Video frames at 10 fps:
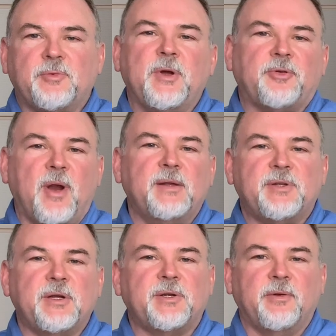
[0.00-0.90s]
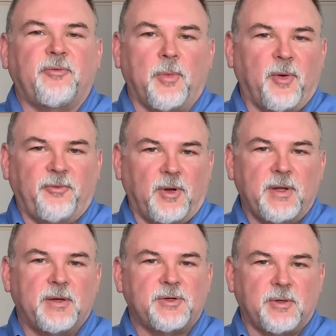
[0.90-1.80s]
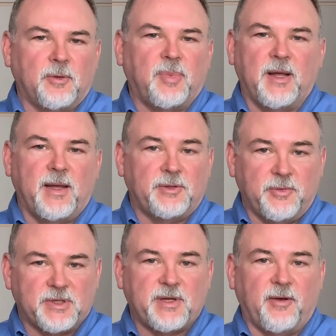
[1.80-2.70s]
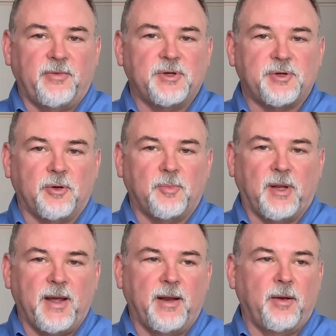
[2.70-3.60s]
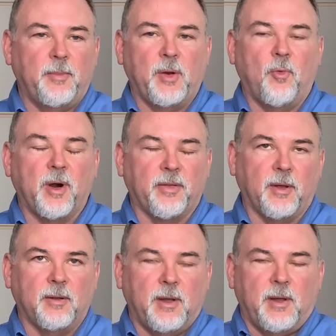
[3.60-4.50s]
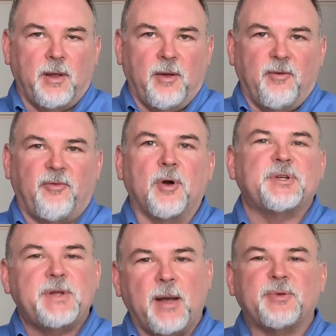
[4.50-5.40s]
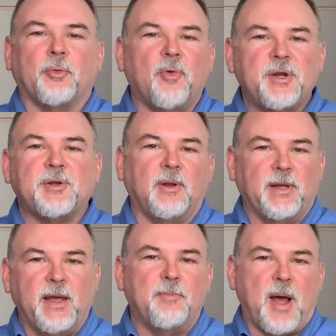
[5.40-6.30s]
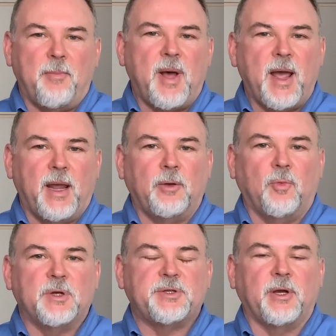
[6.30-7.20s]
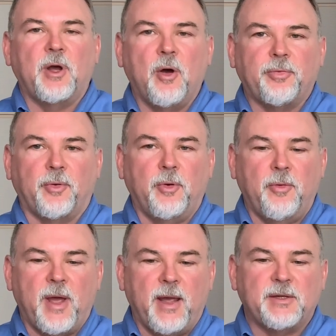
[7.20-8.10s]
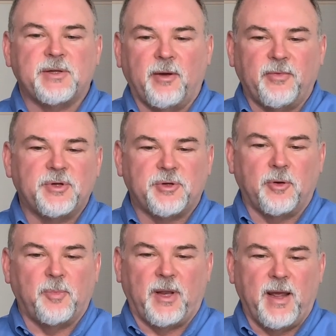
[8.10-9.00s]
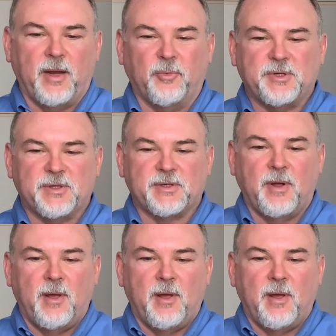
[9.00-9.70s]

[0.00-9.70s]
we transition from a fully insured plan to a self-insured plan, one of the first steps originally in my mind was to go through a self-insured plan, which is